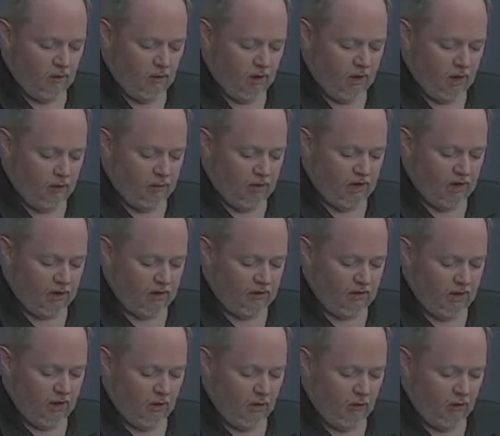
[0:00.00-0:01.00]
When I pick
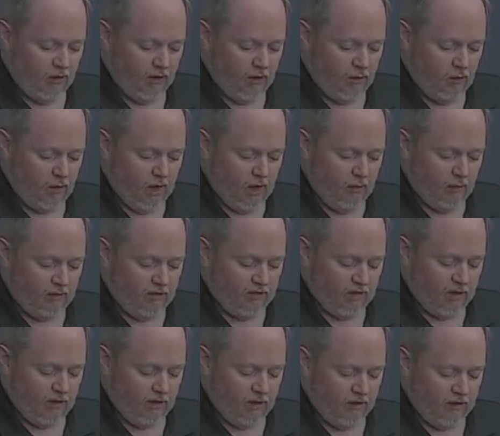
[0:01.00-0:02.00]
the only ripe
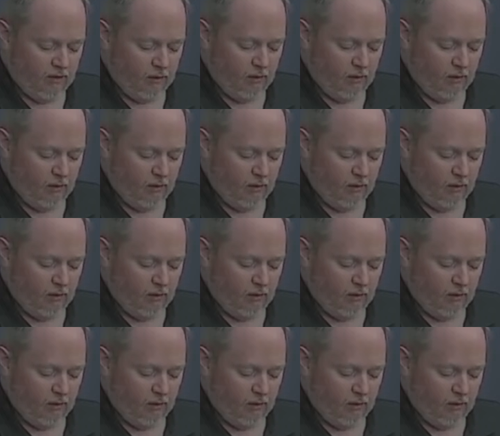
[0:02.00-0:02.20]
cherry